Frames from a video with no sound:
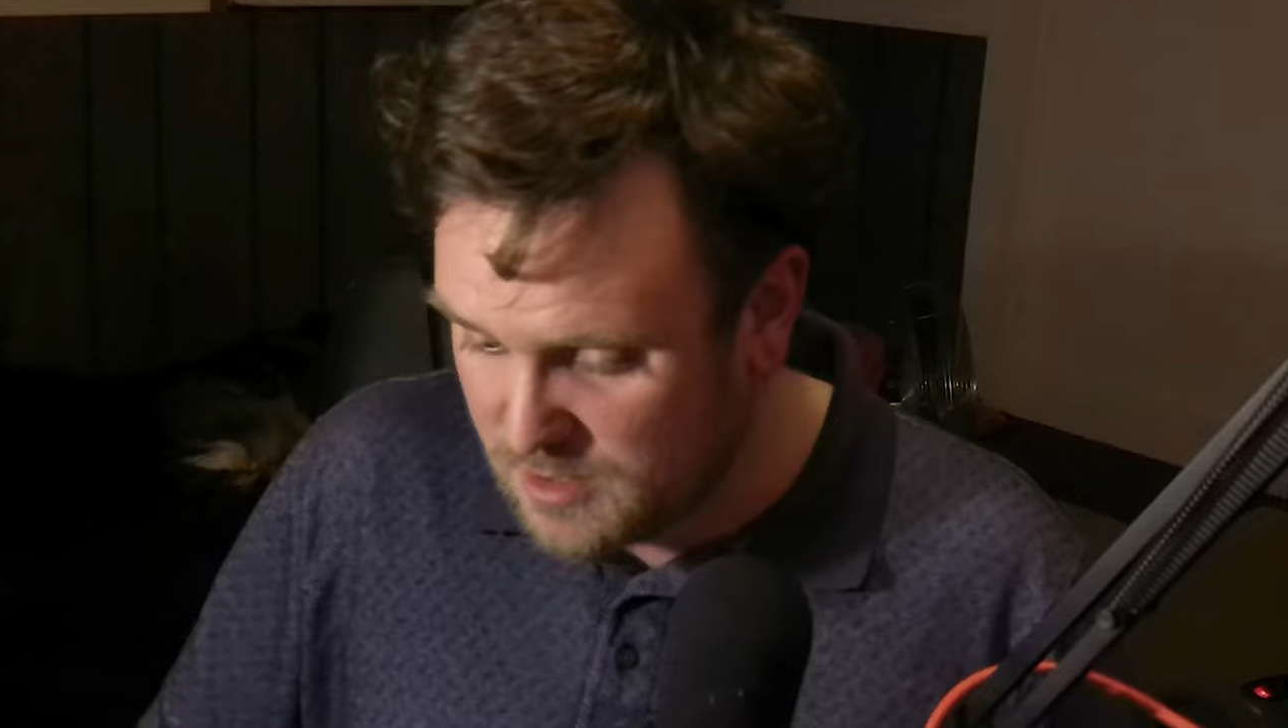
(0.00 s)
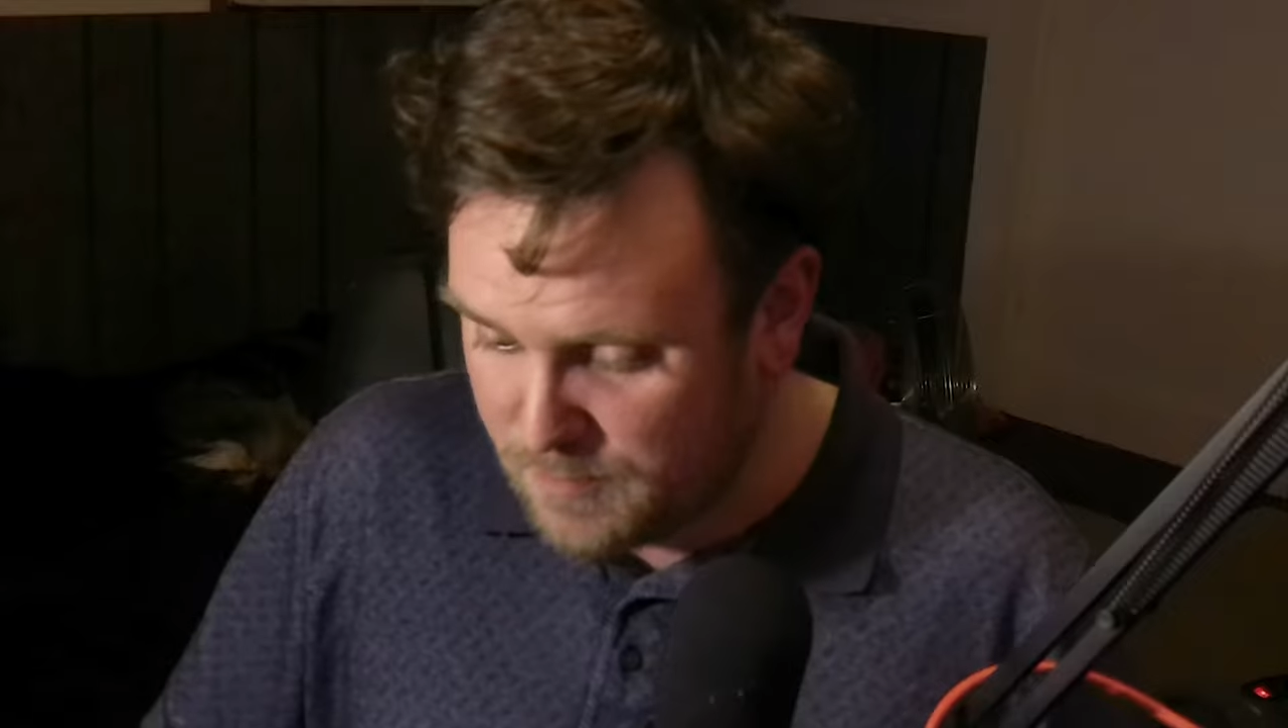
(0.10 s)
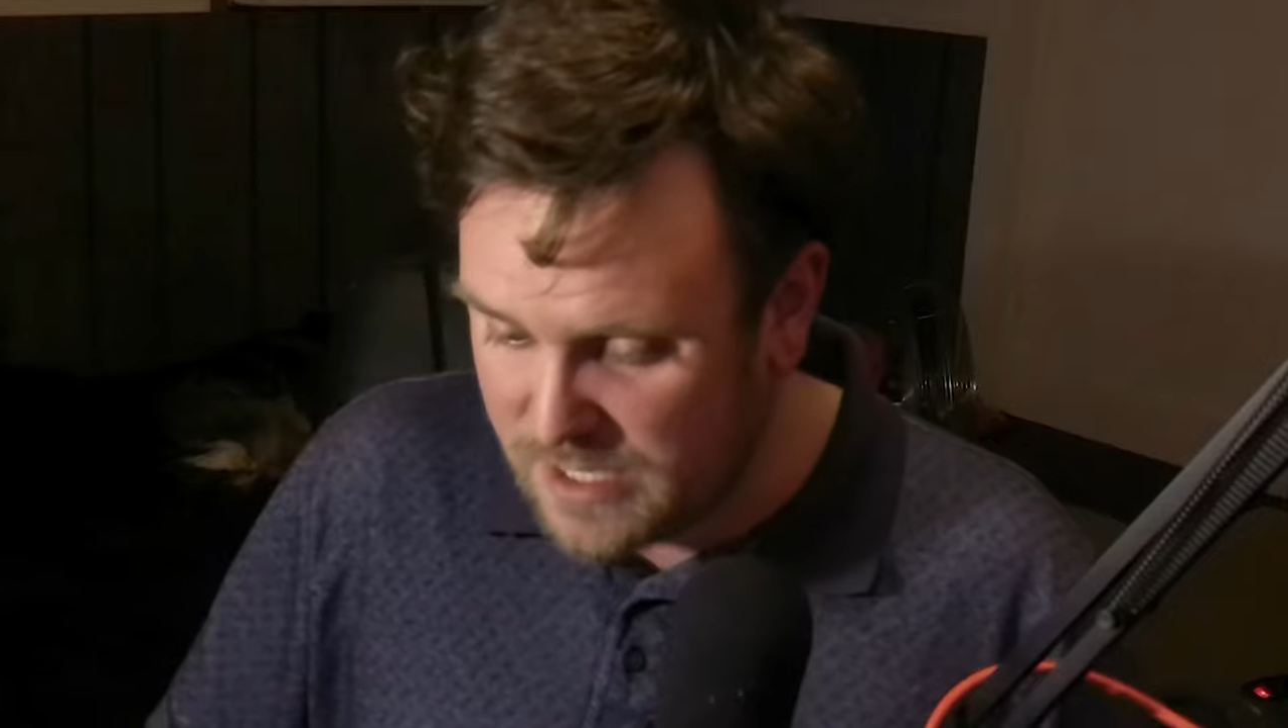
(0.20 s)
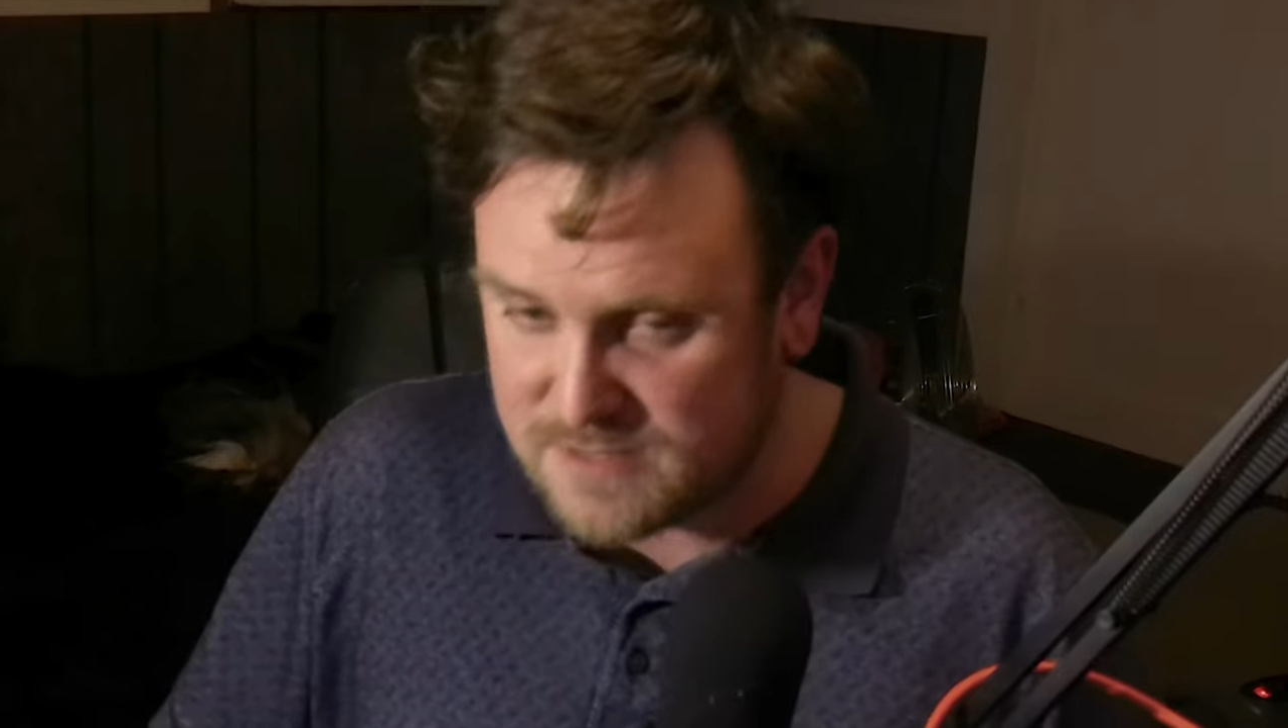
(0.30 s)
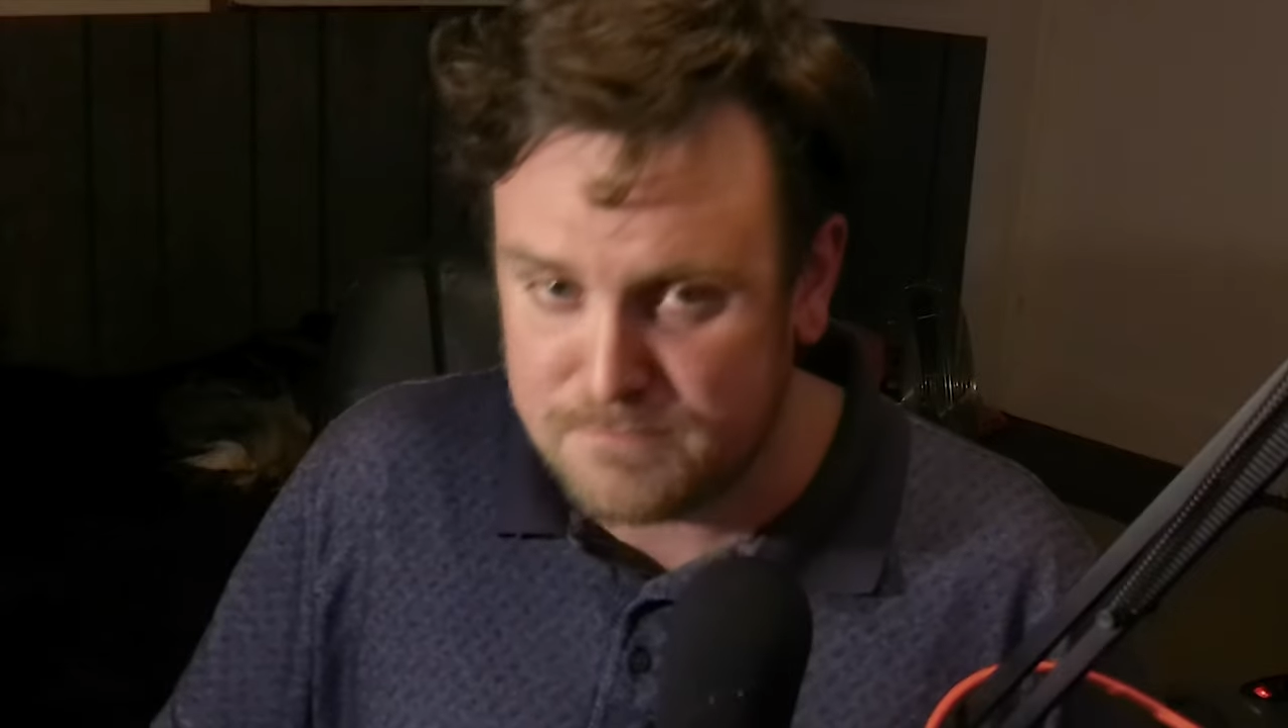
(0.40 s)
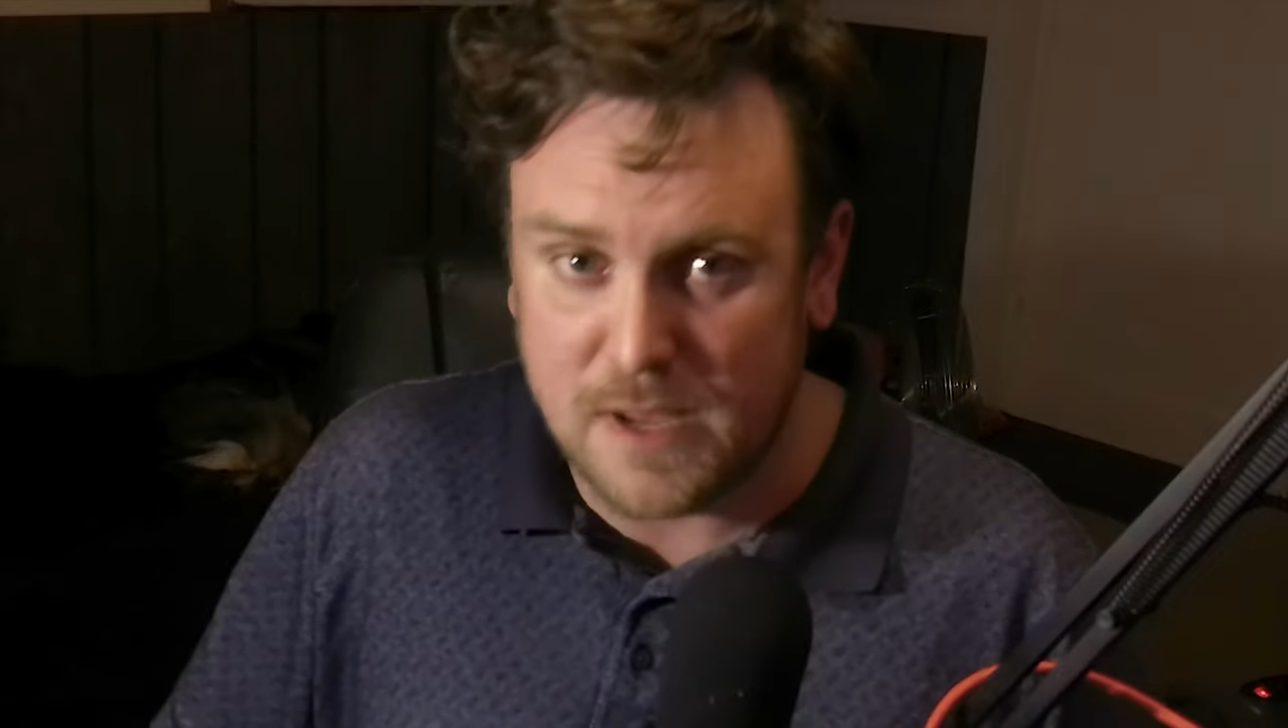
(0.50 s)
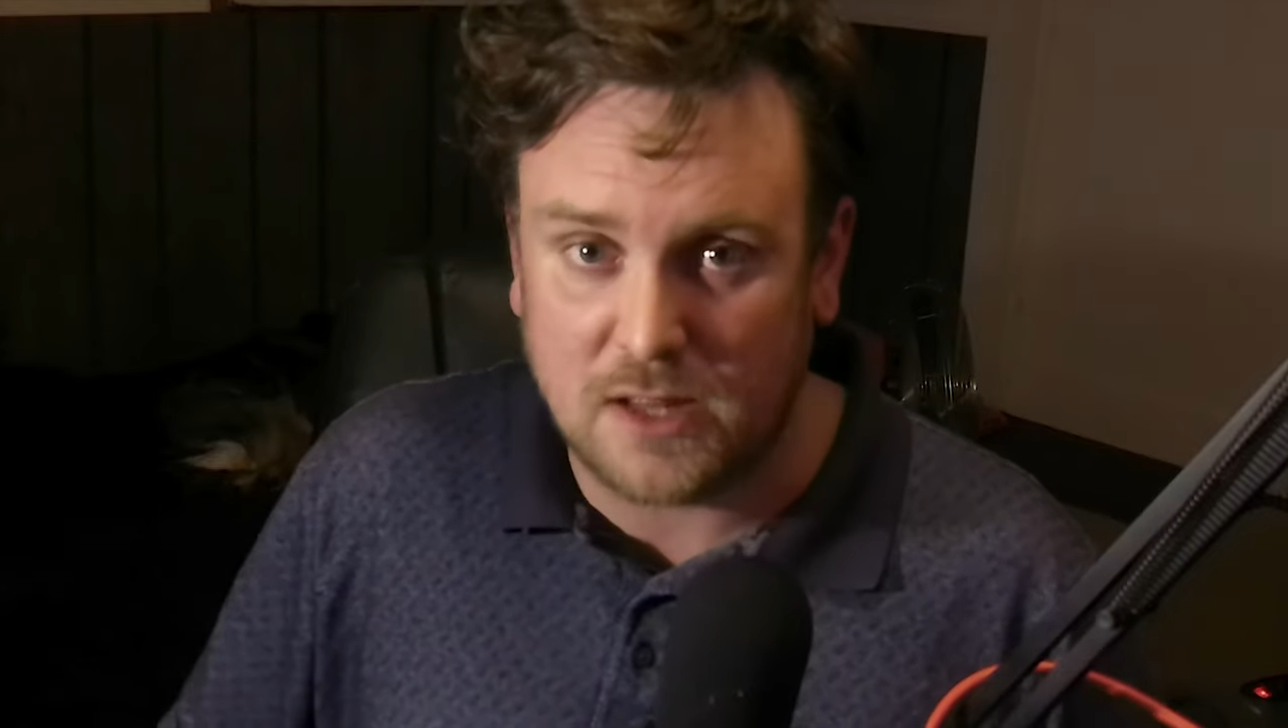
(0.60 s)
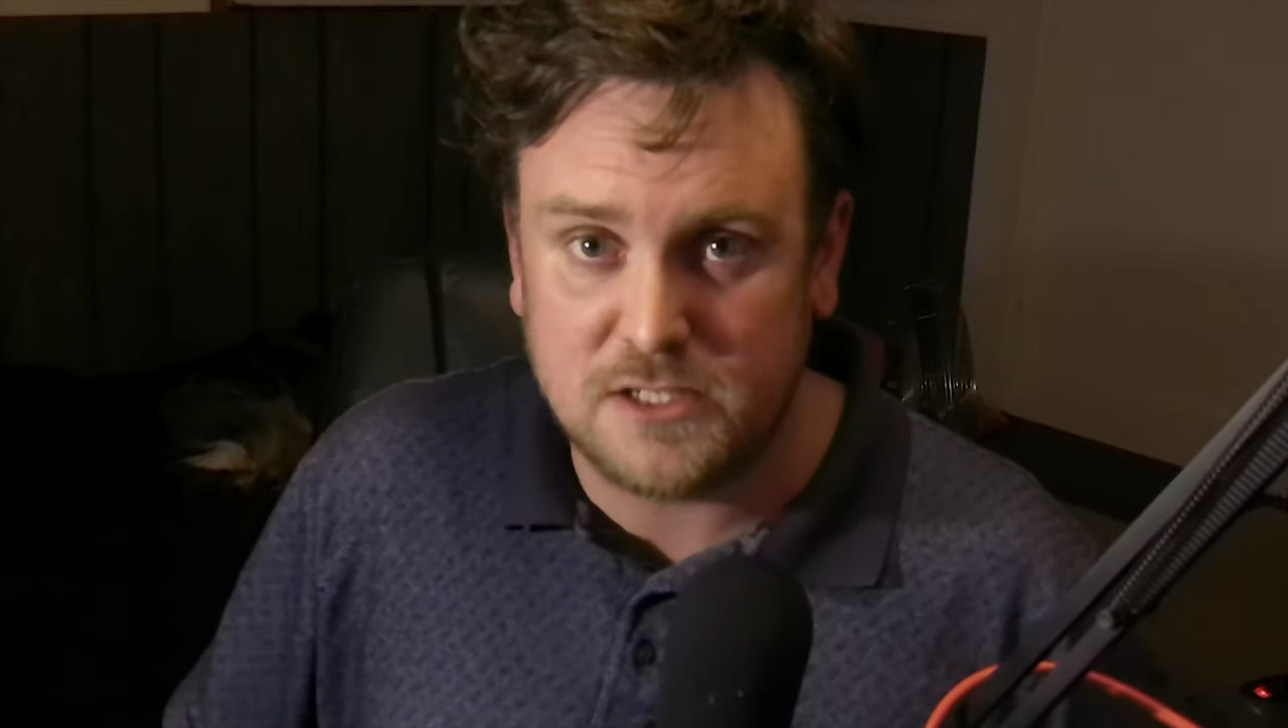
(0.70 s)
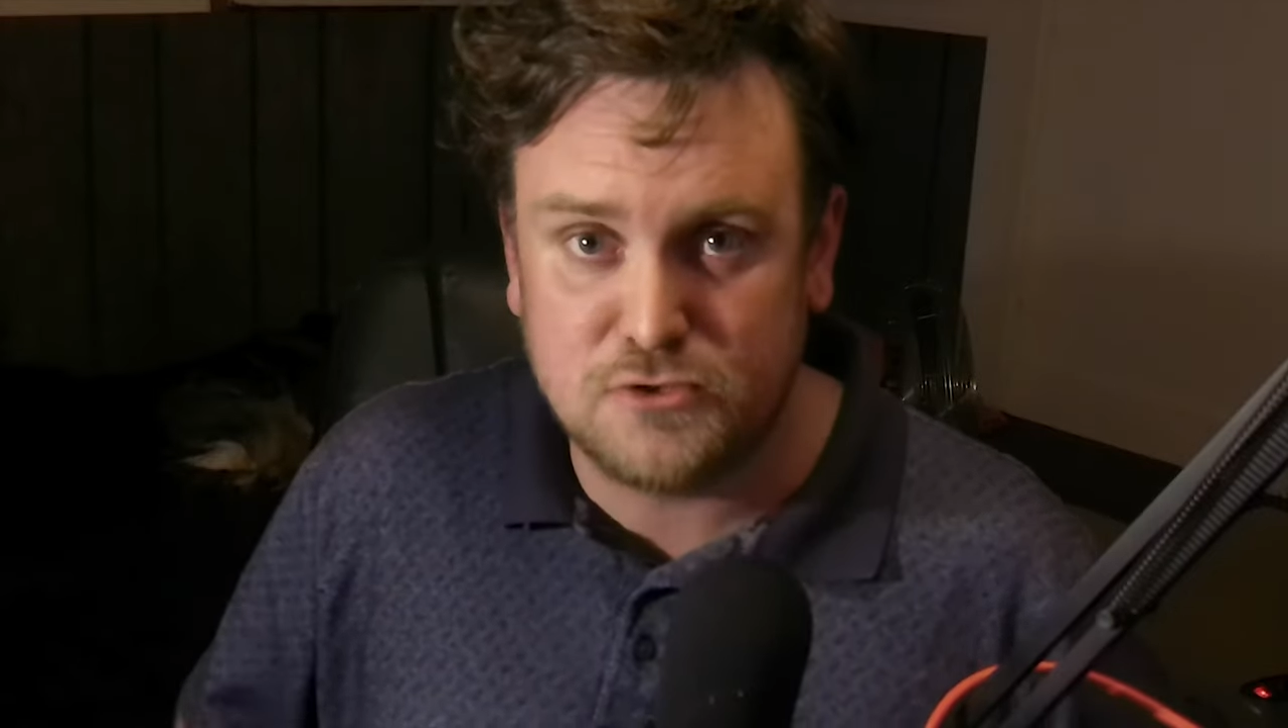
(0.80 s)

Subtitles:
best melon